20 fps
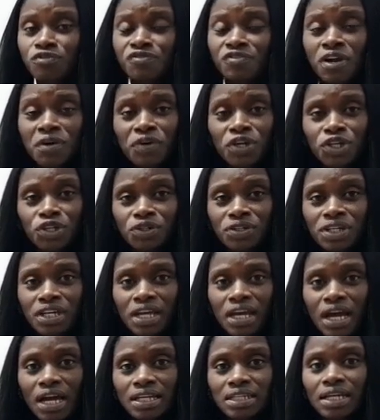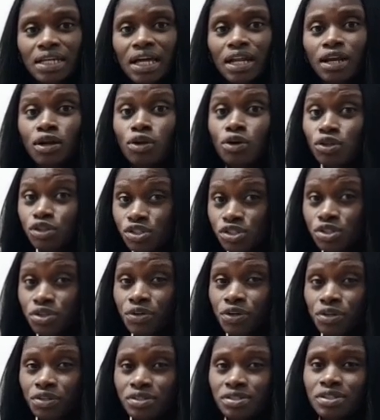very unique, and they are
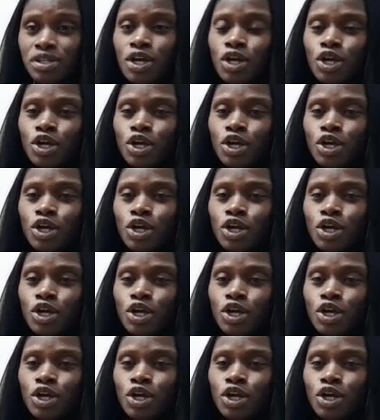luxurious.